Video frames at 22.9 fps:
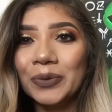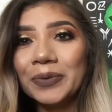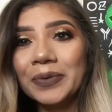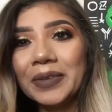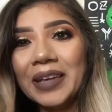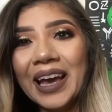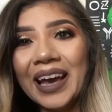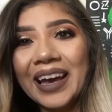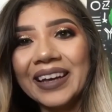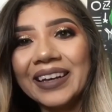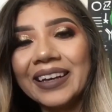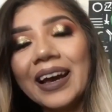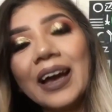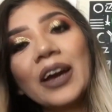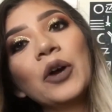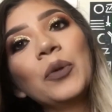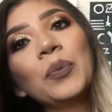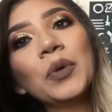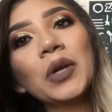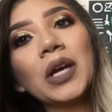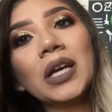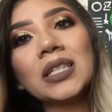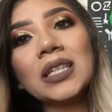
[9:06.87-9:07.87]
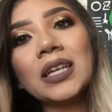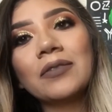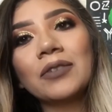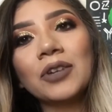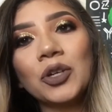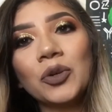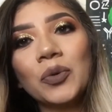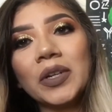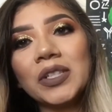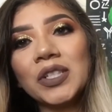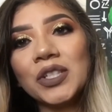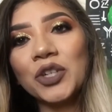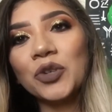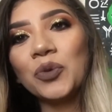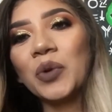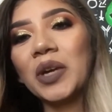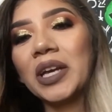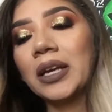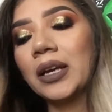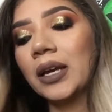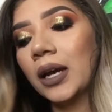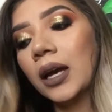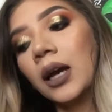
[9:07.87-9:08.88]
yeah, I hope you guys have a good rest of your
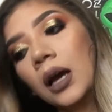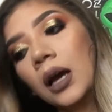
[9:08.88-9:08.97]
week.